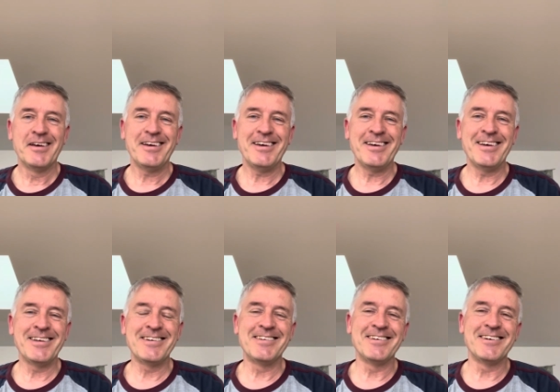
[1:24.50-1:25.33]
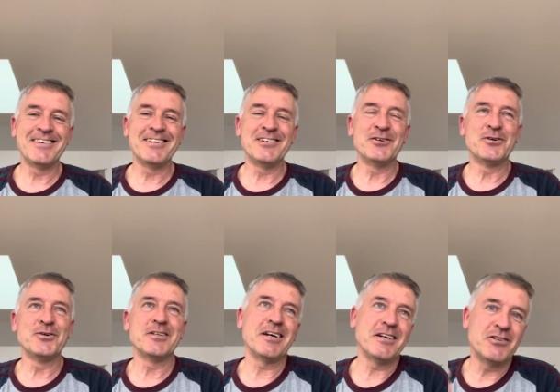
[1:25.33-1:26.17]
and uh, you
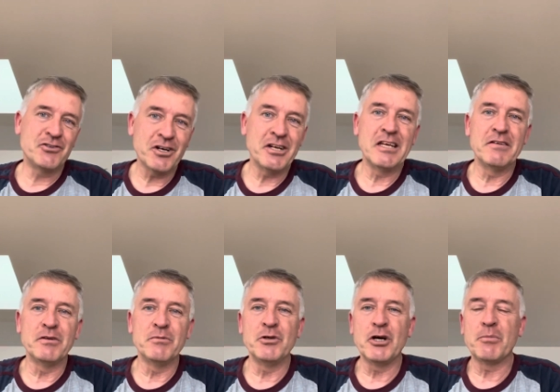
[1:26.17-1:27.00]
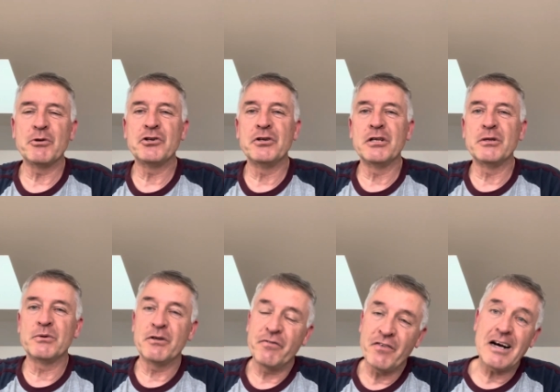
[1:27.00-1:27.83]
know i tried to give them the opportunity to
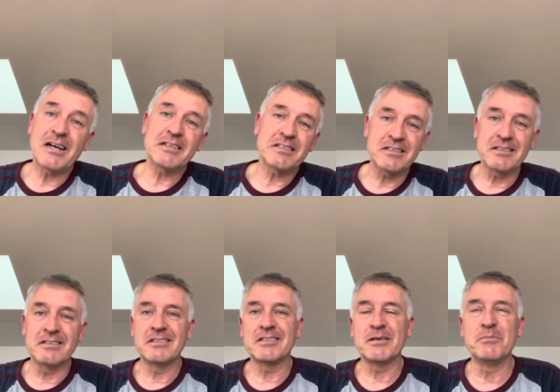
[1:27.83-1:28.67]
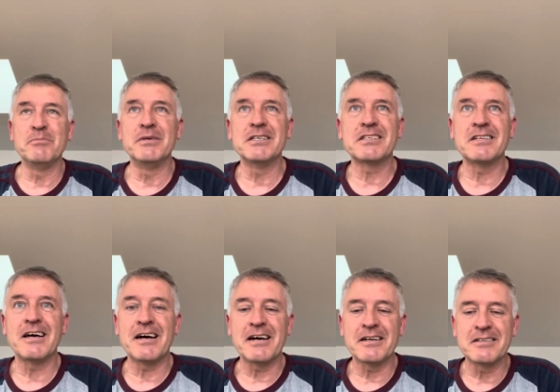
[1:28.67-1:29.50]
fast and some missed
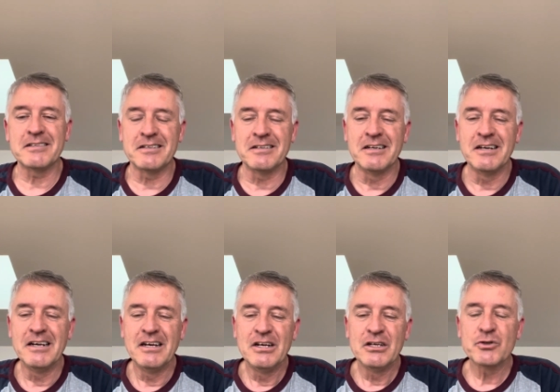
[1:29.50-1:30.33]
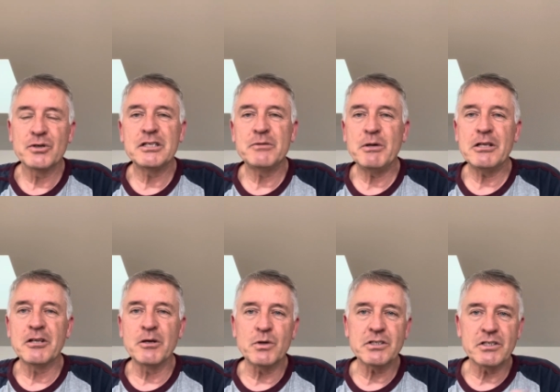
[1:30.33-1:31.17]
that and so i speak to
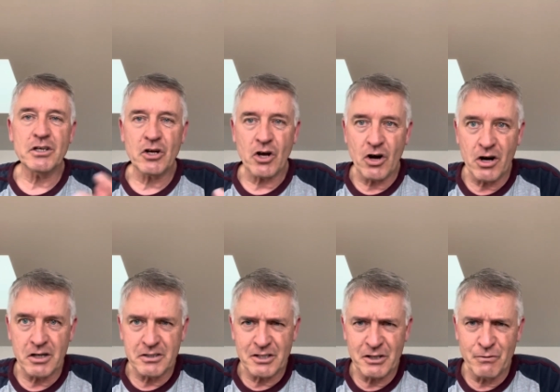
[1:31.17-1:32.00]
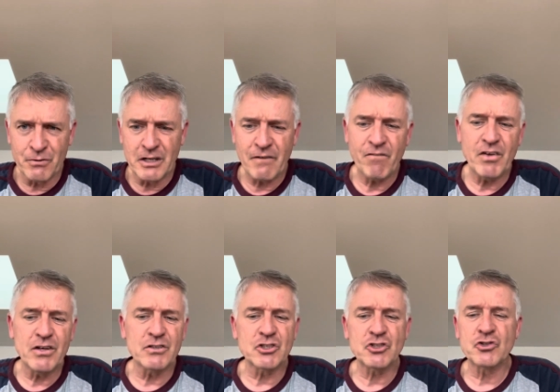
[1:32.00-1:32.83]
them what's a cause that you really
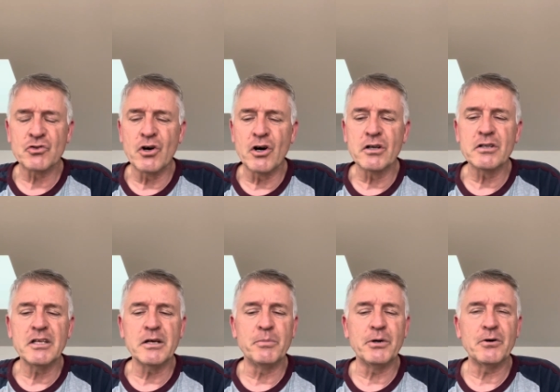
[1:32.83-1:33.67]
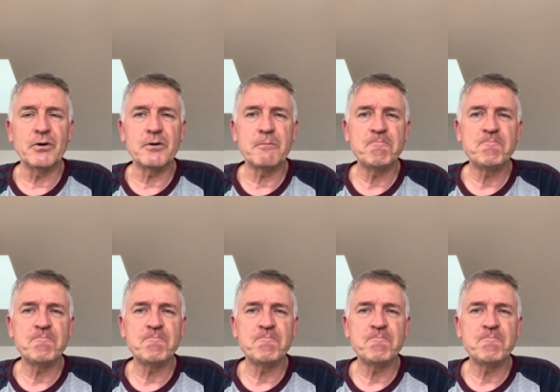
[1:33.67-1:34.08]
feel strongly about